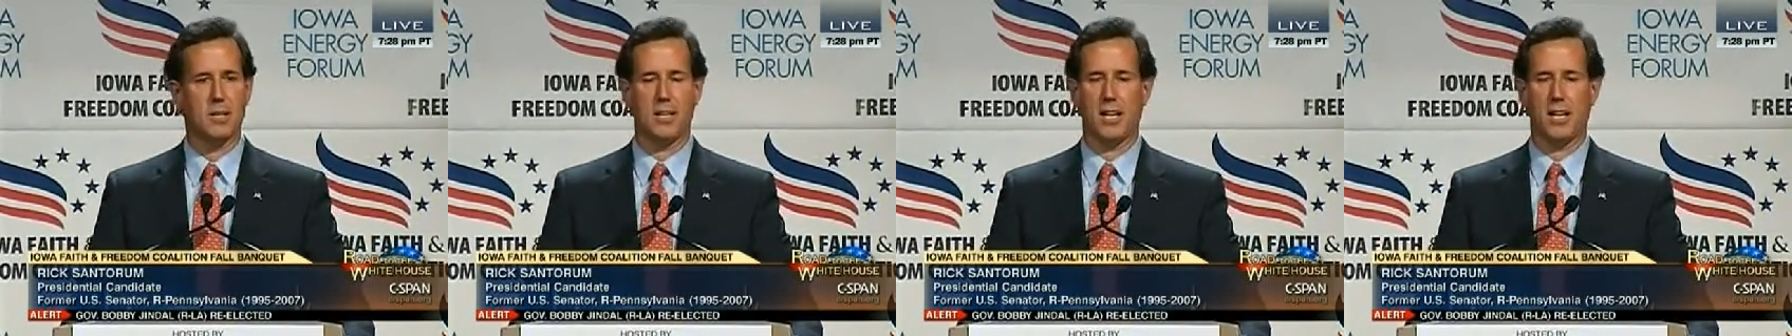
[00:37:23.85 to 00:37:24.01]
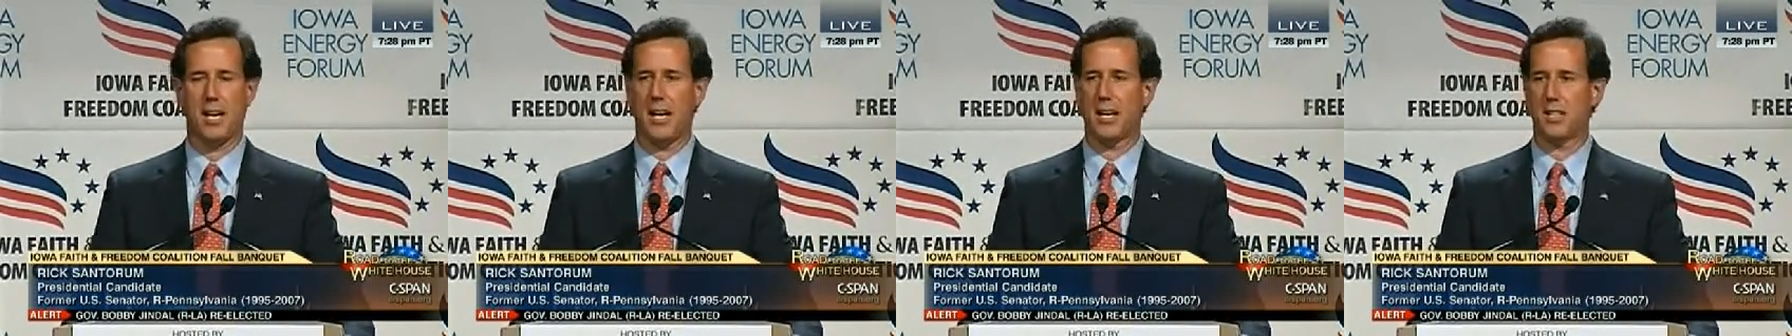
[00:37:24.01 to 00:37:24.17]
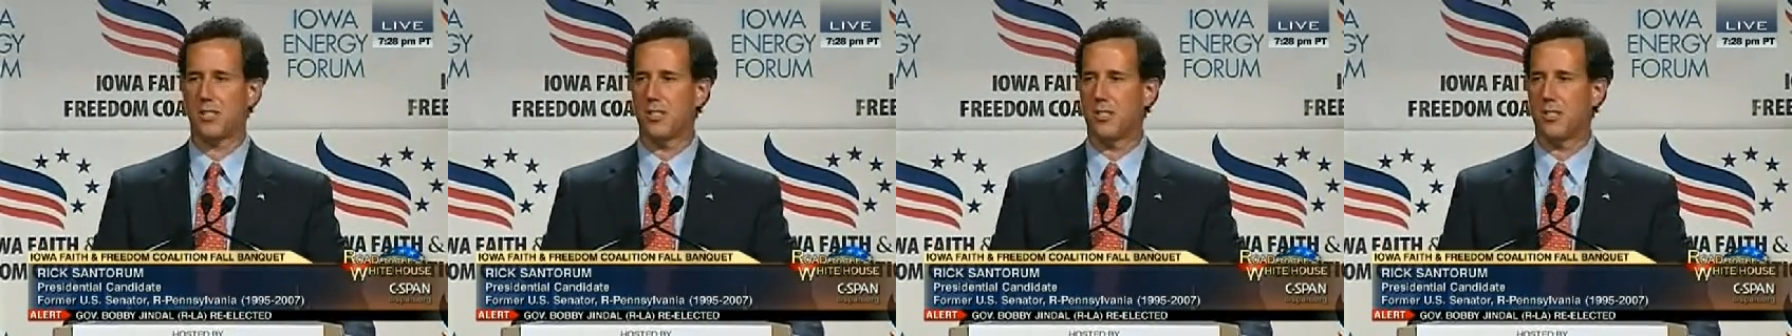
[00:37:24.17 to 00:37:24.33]

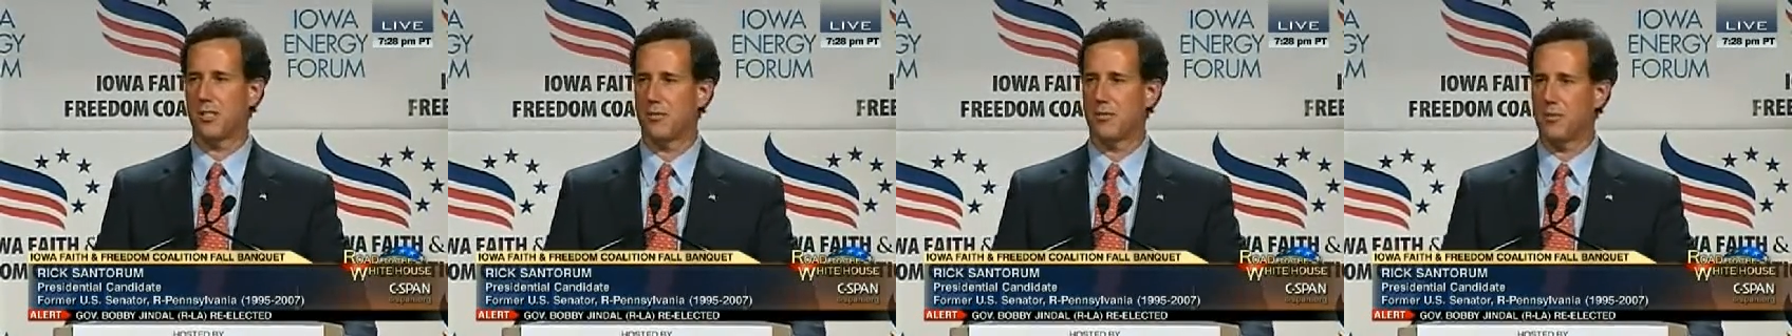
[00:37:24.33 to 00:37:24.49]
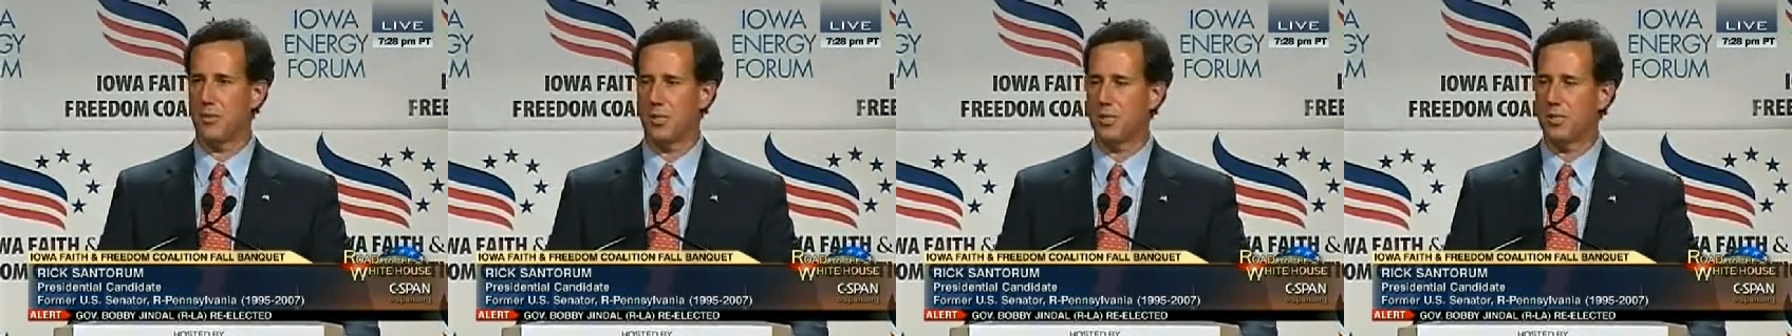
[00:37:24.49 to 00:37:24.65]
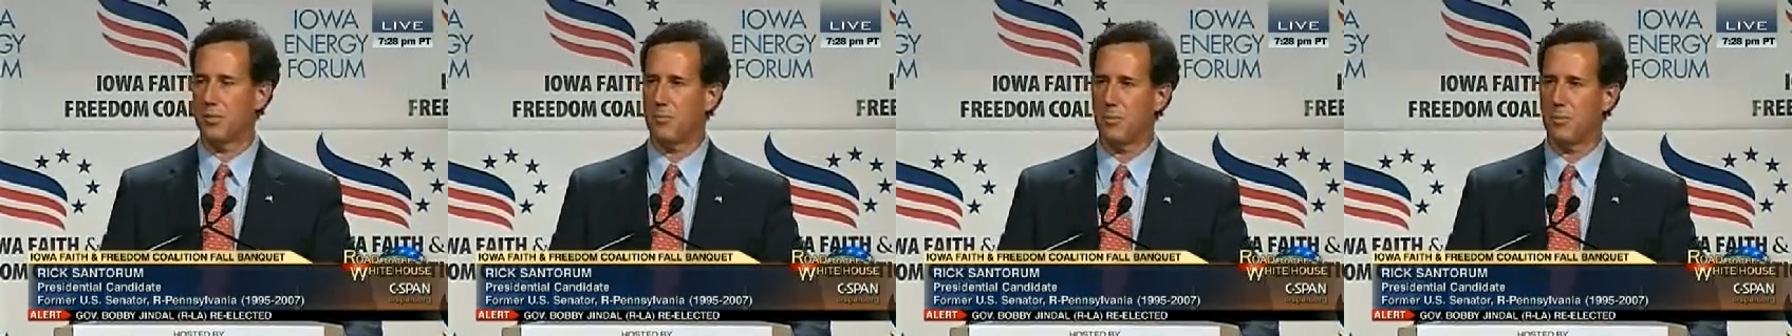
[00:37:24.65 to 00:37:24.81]
by the
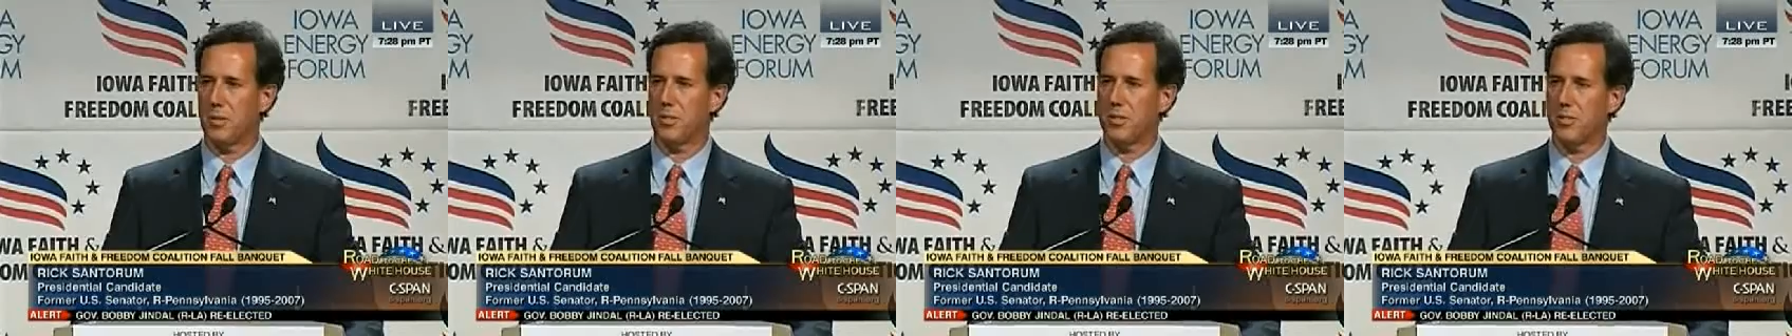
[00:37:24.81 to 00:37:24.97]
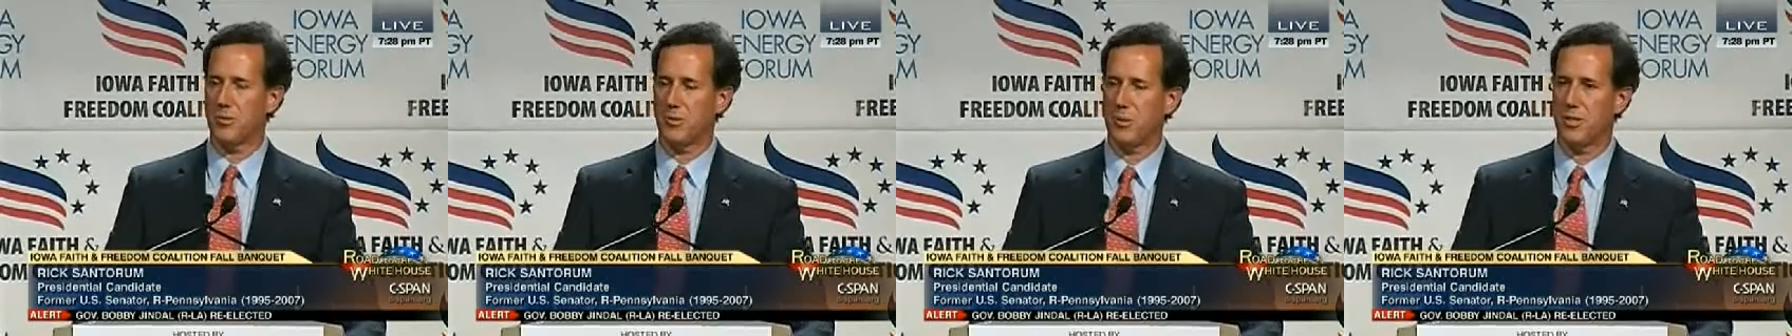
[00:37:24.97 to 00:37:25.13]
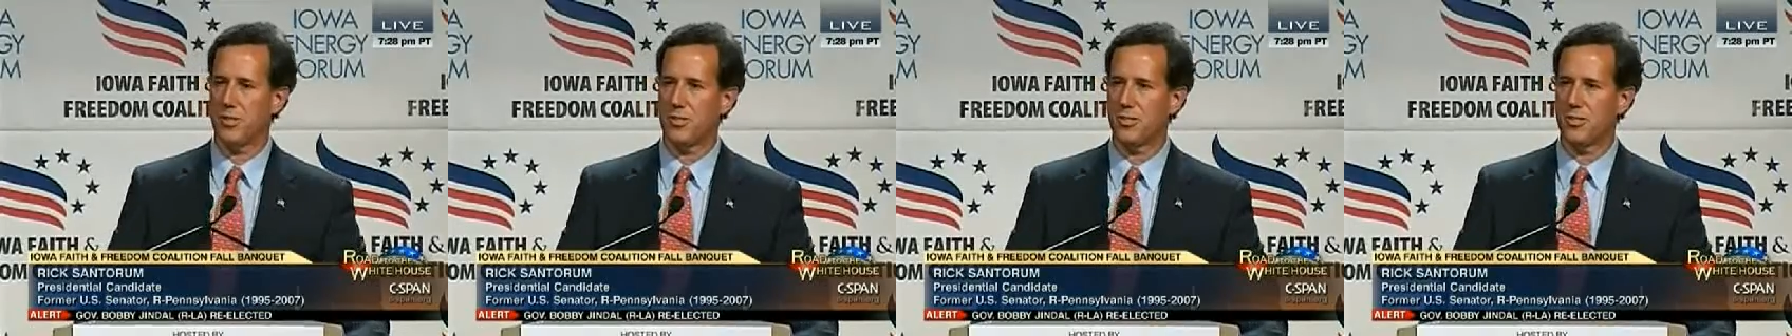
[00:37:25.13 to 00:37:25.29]
actions of this
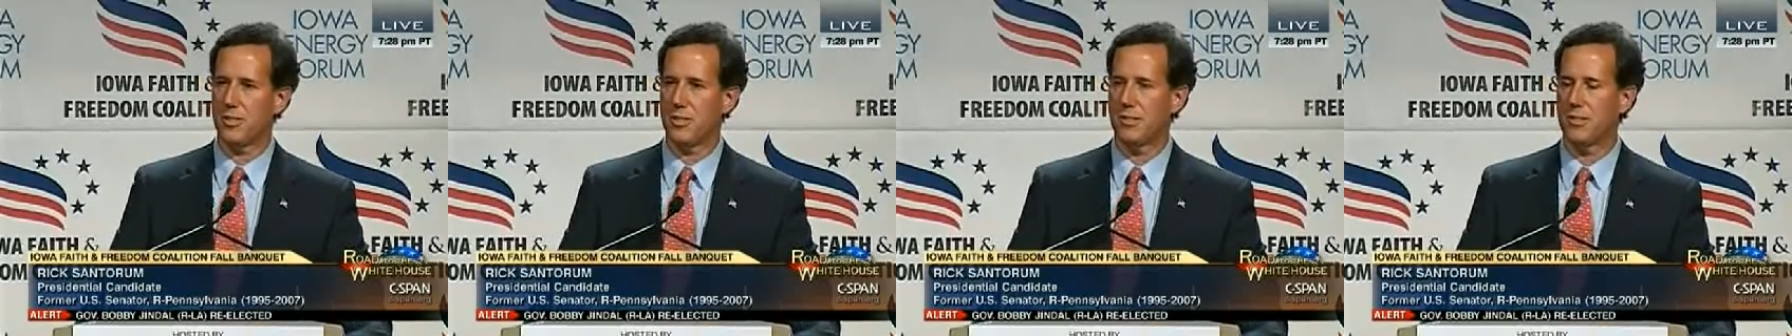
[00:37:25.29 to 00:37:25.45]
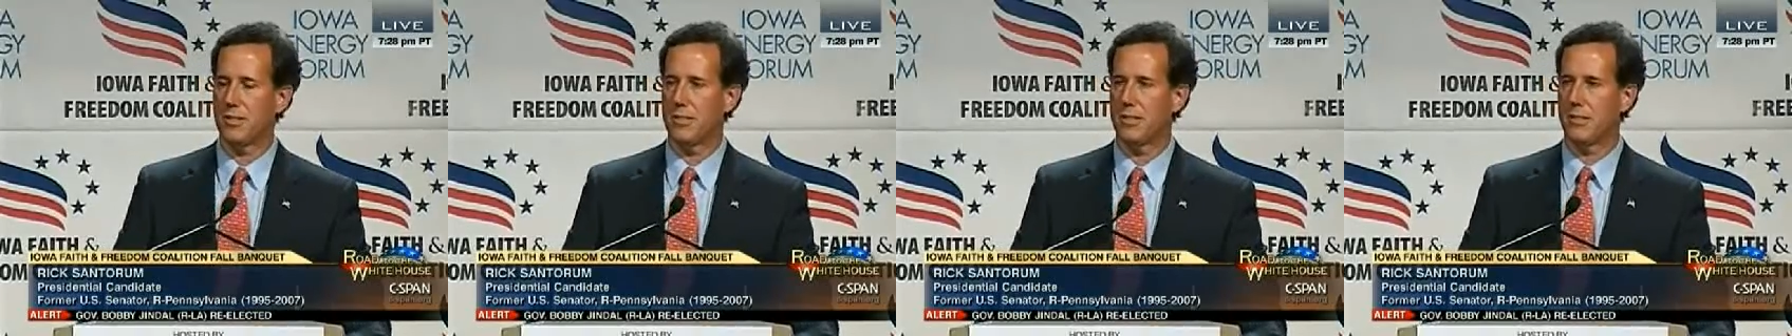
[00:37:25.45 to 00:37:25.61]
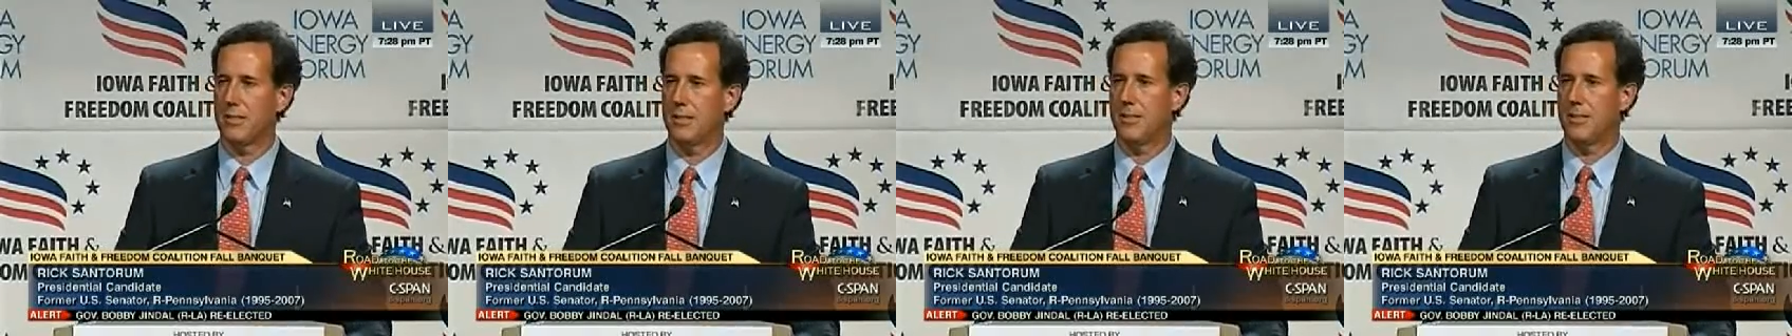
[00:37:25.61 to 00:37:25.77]

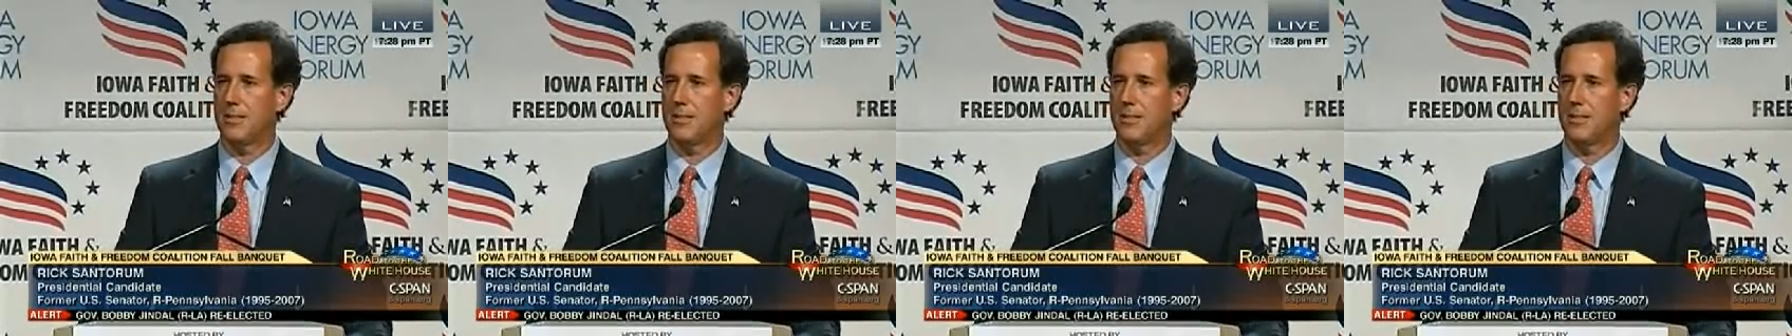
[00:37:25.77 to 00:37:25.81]
administration.